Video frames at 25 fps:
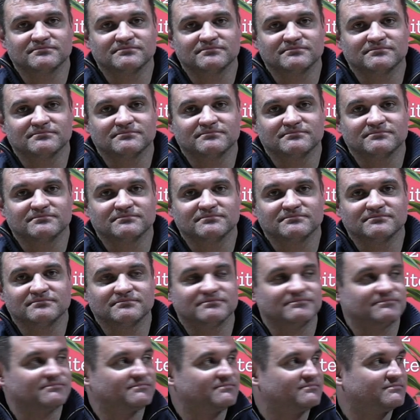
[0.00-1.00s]

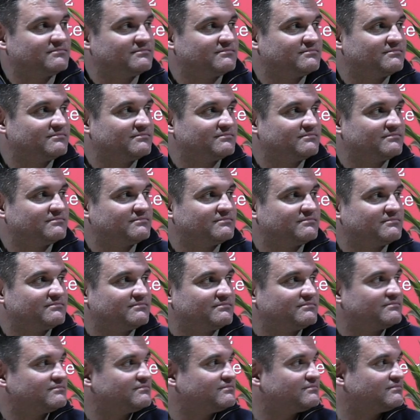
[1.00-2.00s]

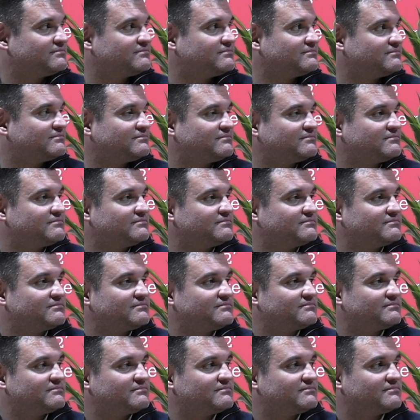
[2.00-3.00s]

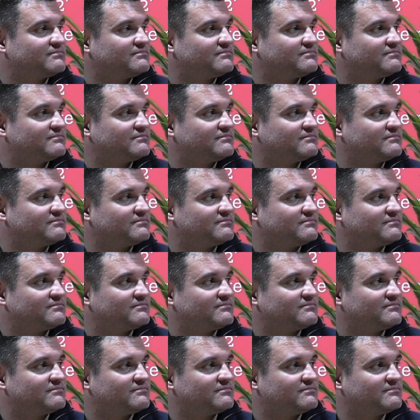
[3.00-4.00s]

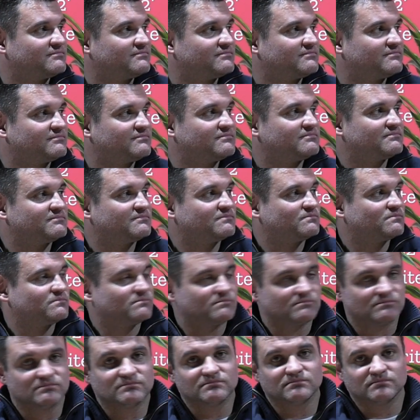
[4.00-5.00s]

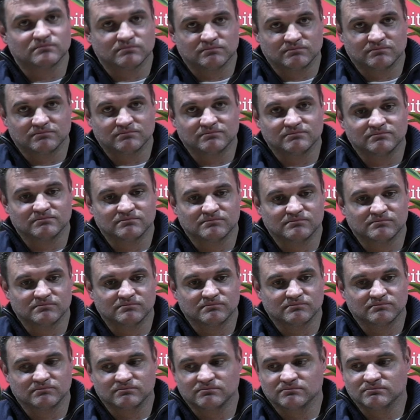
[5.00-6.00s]

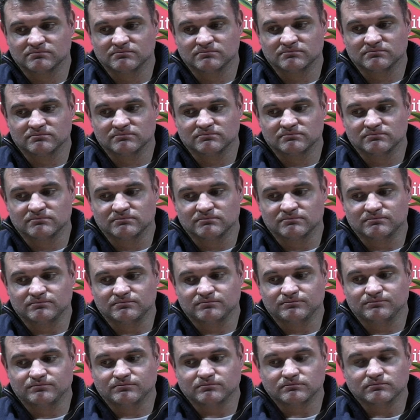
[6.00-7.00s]

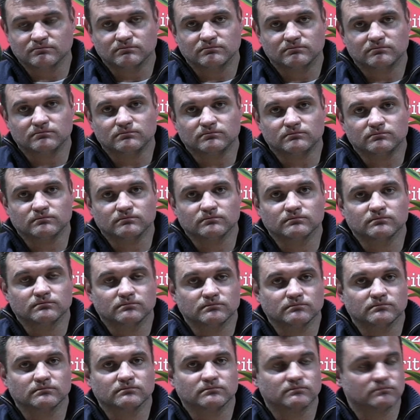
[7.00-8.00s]
[no speech]